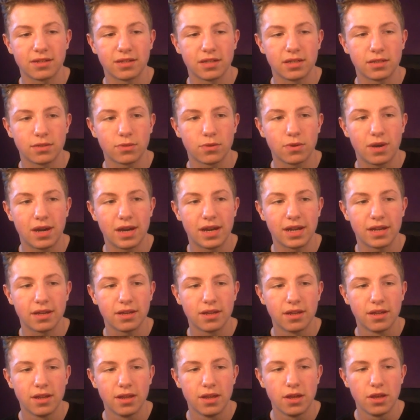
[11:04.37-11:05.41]
It's quiet
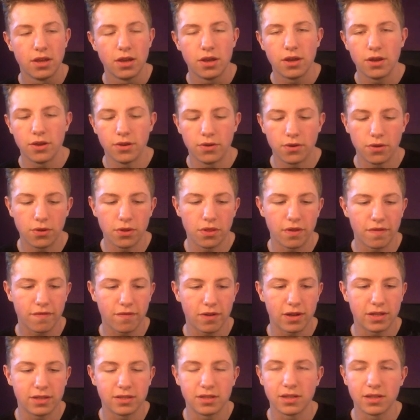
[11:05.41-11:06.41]
and all the threads